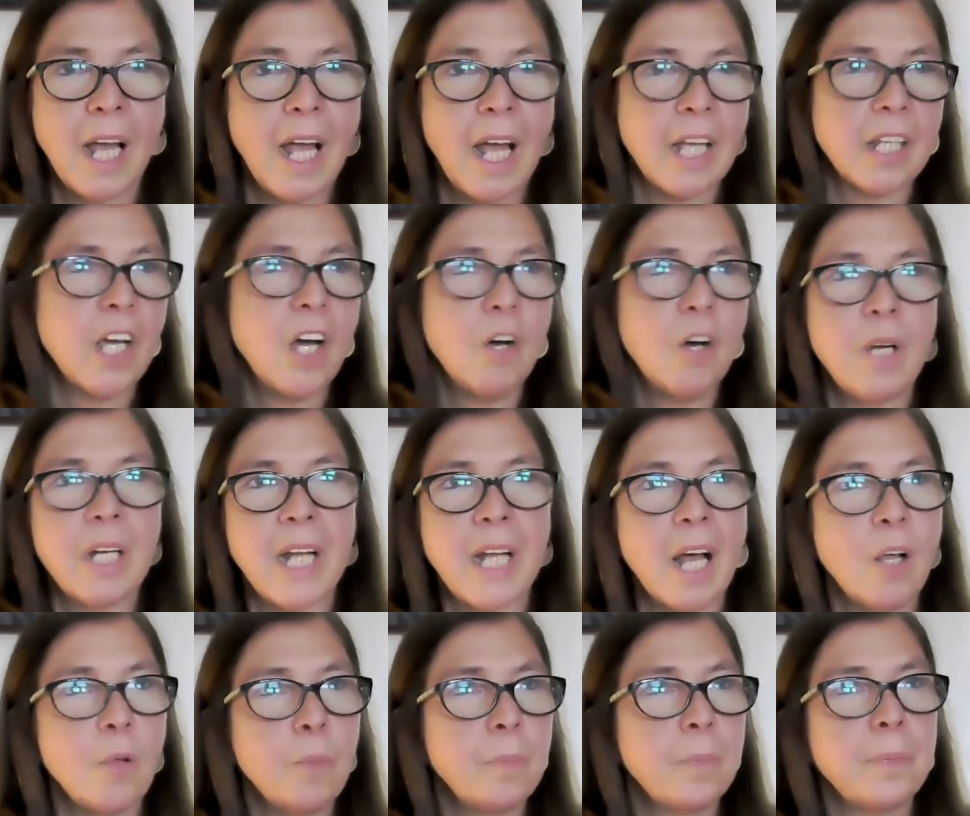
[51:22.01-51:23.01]
I go and
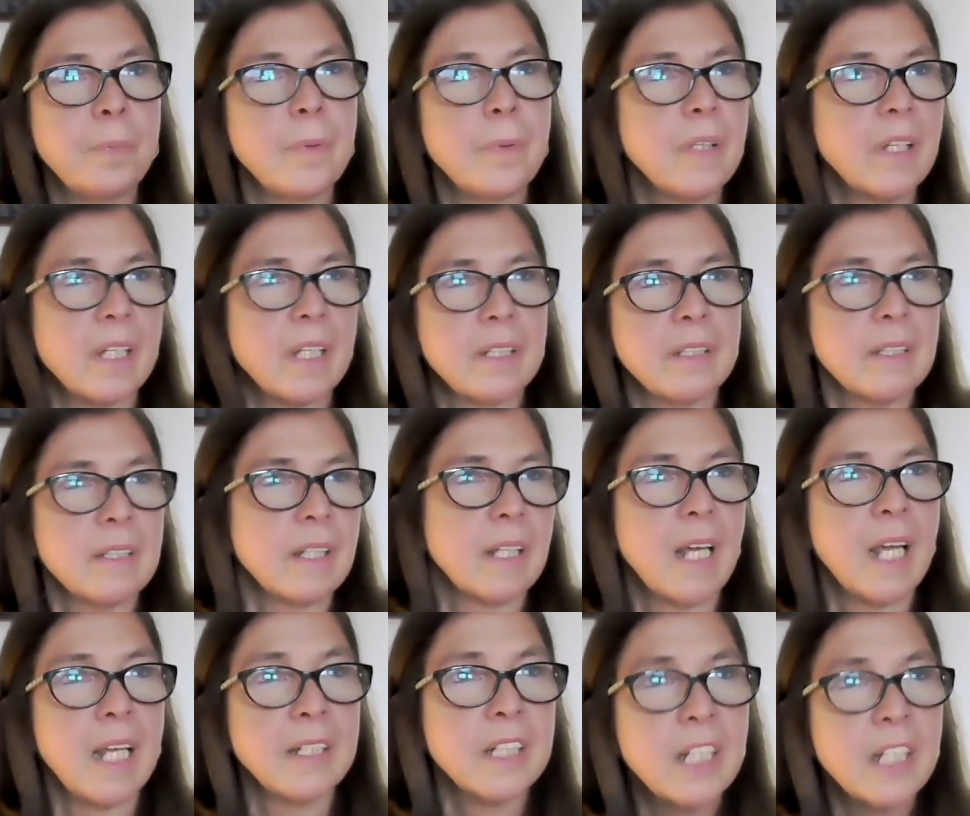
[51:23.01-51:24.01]
help and uh,
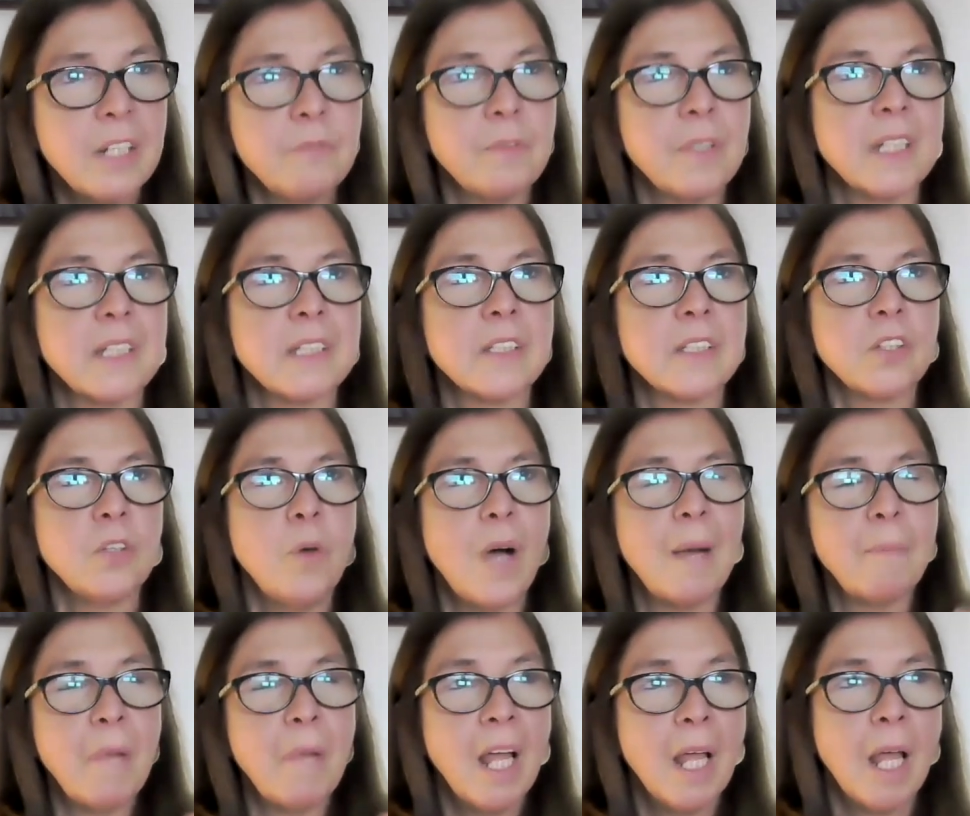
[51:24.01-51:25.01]
and give it. So
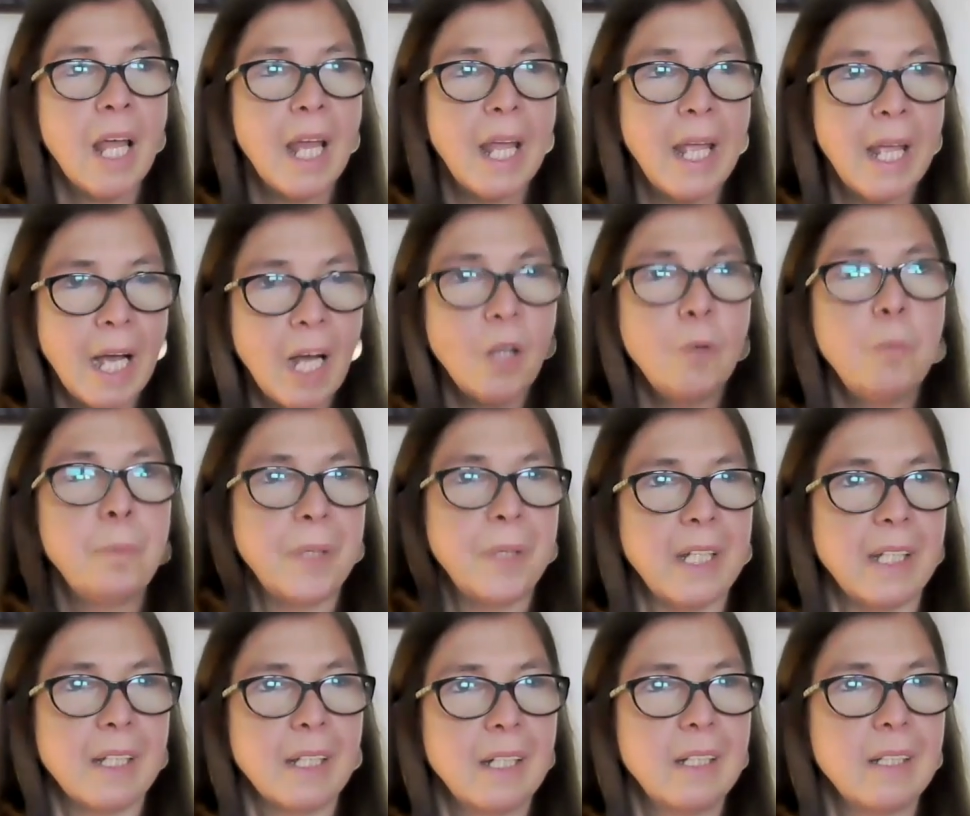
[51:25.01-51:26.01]
I'm helping.